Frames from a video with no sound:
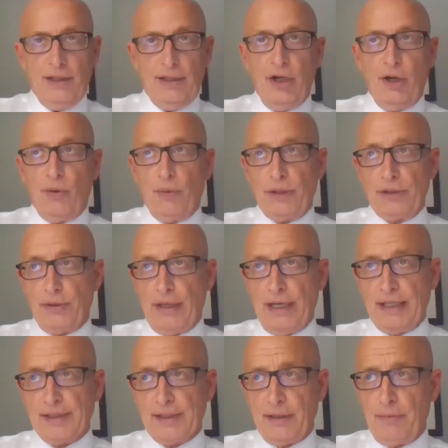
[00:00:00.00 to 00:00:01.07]
what you're
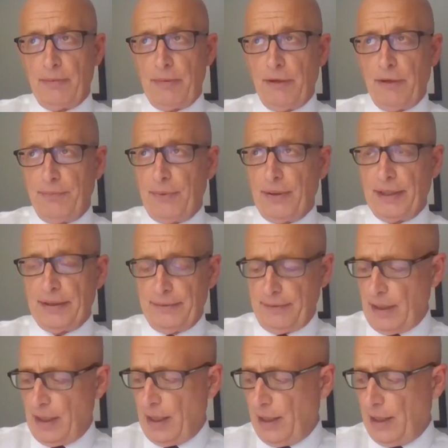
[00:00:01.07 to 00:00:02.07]
asking about. But